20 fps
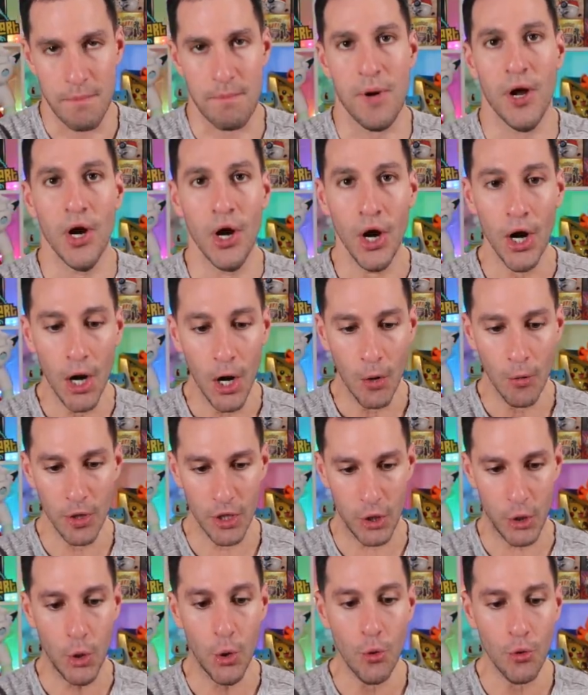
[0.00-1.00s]

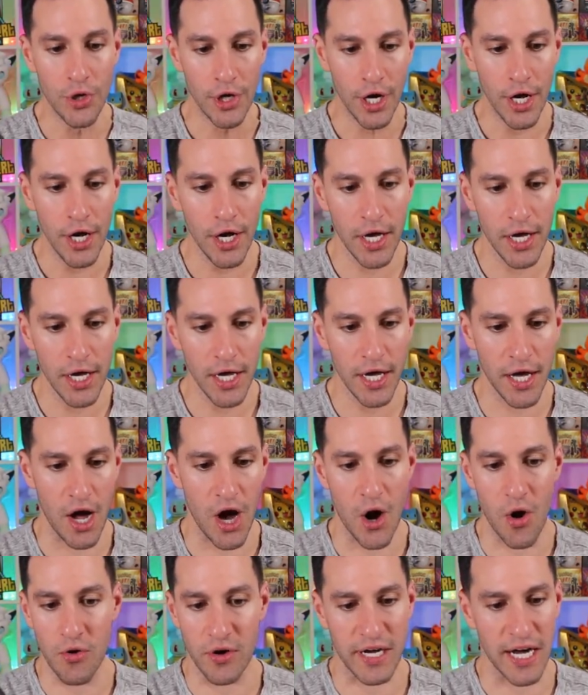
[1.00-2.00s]
Barracuda!
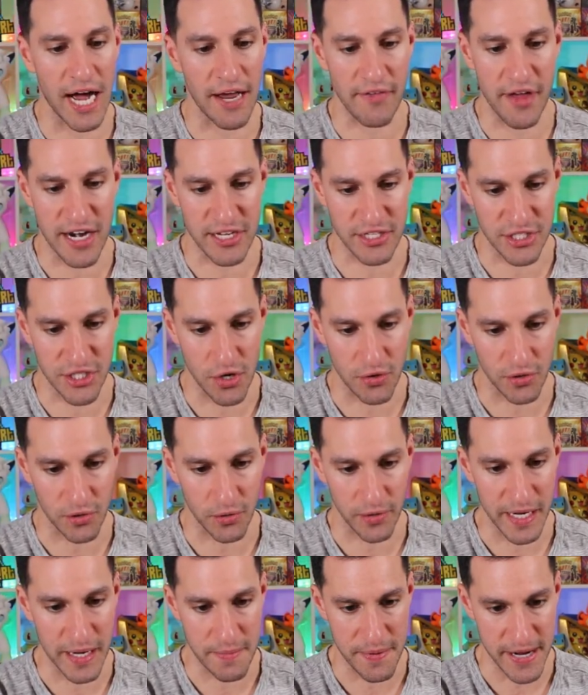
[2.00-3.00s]
Oh god, that is so
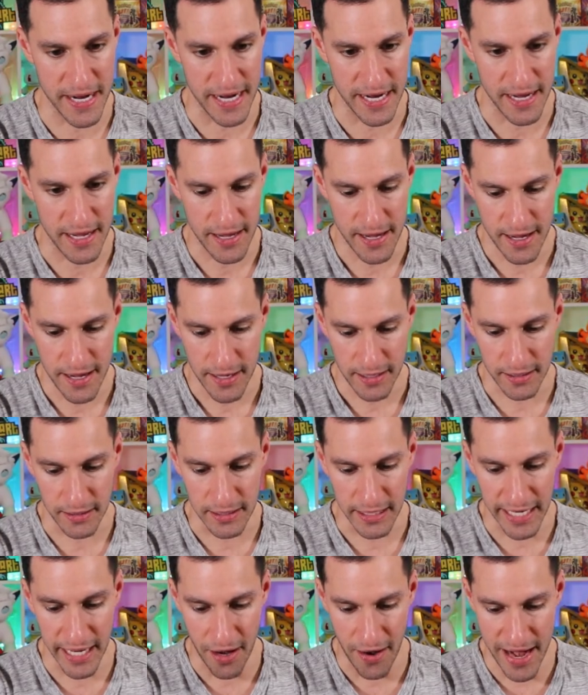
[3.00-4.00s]
creepy.
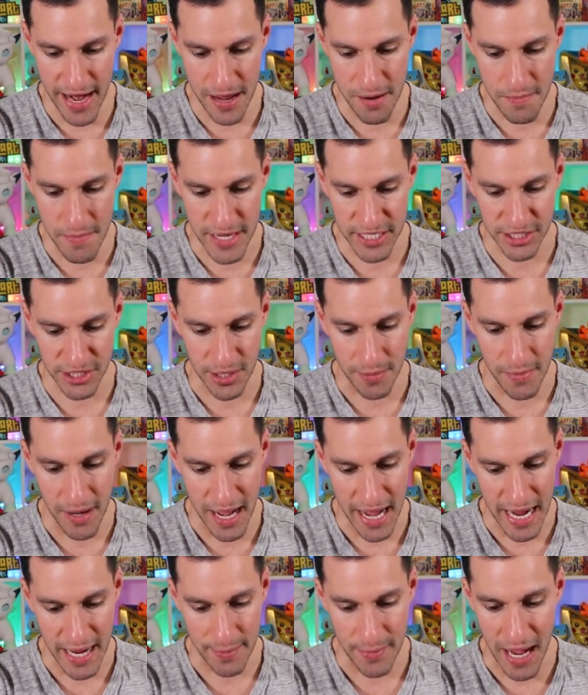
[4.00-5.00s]
Galarian Mr.
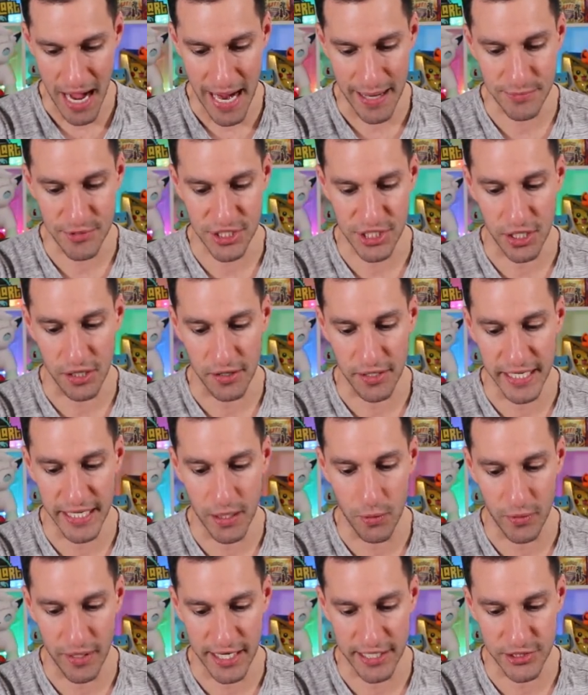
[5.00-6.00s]
Mime. I'm
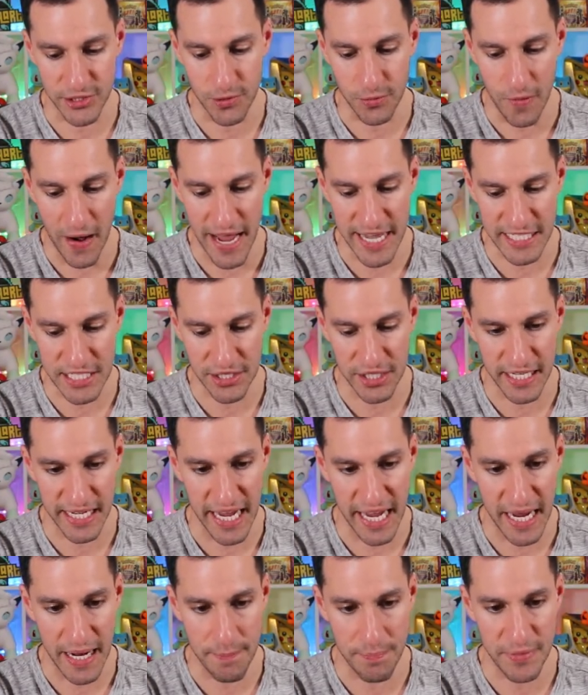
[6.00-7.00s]
sorry, when I do raids in the
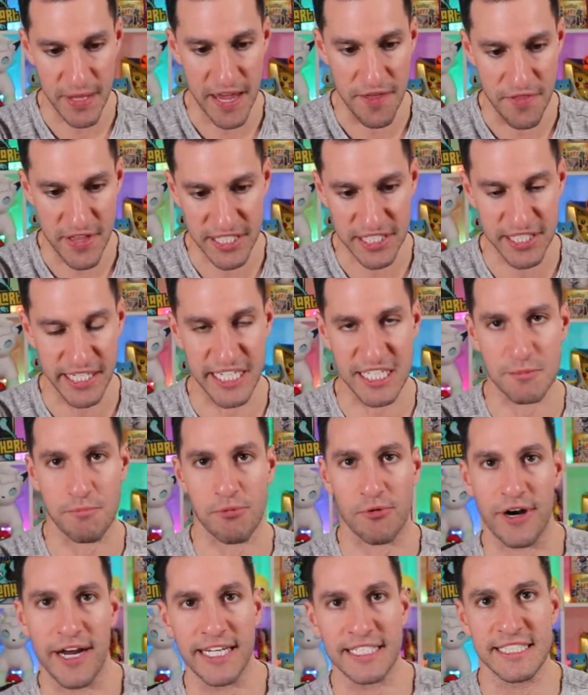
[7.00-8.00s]
game, and this thing is
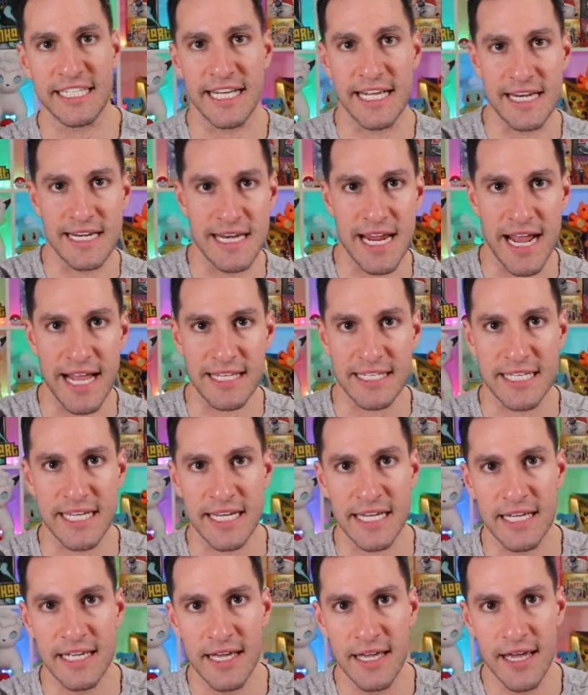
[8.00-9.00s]
prancing and
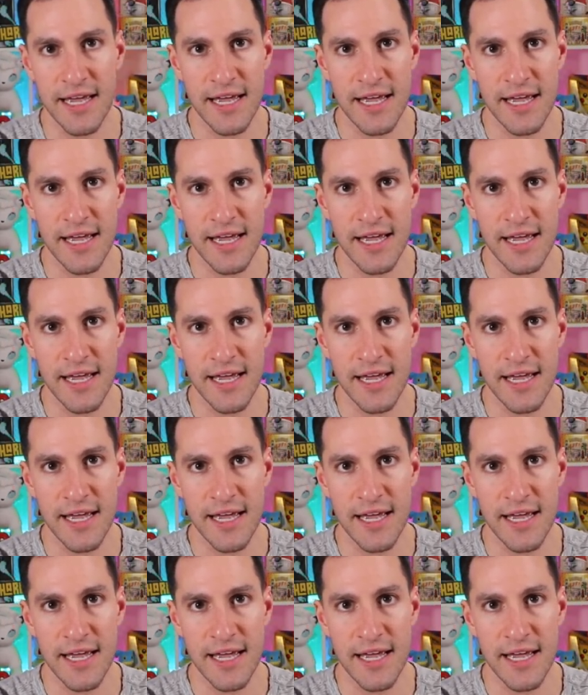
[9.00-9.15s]
dancing,